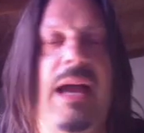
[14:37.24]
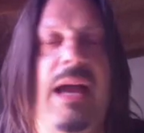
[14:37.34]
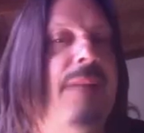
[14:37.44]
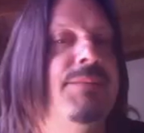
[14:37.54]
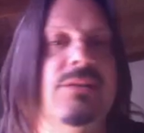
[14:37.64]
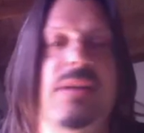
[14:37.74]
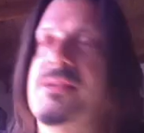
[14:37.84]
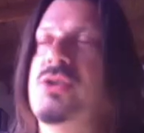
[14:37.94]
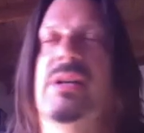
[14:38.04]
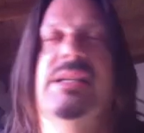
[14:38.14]
Yeah, absolutely.
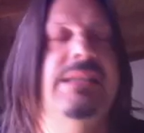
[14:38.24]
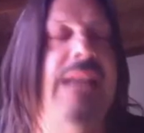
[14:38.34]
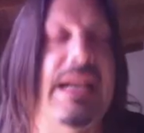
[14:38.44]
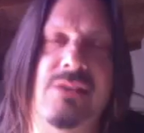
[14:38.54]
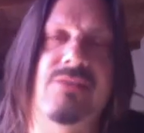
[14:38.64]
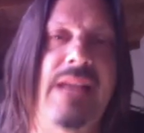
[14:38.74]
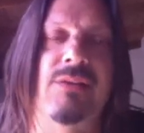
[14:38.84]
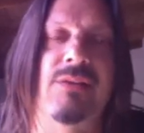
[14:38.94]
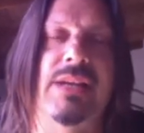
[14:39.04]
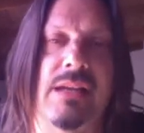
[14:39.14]
You're exactly
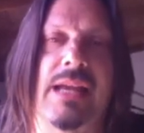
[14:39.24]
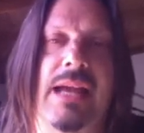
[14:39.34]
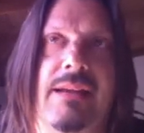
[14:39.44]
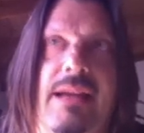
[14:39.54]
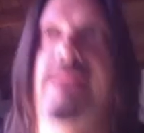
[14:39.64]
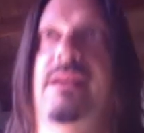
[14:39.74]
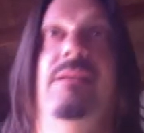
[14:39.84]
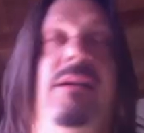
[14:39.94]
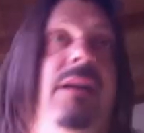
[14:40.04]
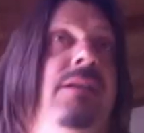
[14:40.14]
nailing it on the head.
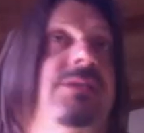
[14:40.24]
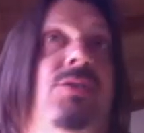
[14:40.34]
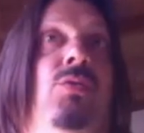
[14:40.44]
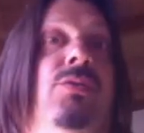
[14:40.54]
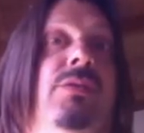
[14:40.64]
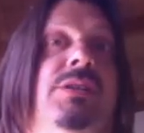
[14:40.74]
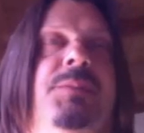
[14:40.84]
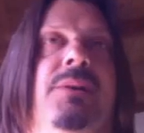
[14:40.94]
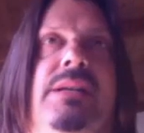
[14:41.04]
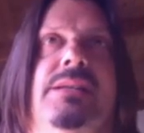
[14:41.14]
And that's a whole other
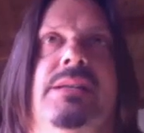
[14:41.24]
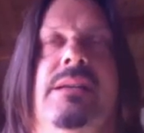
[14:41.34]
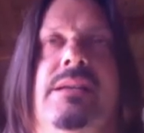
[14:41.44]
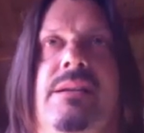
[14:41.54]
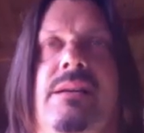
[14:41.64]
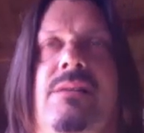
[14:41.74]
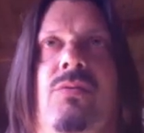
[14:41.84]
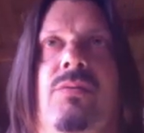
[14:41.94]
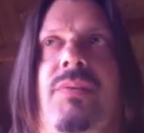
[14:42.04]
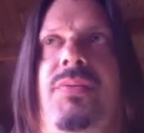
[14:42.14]
experience, and that's a
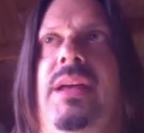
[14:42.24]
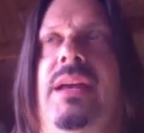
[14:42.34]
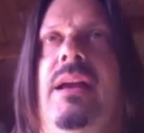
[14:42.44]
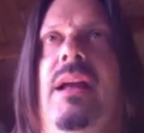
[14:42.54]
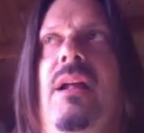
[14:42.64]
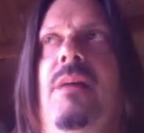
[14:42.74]
whole other thing.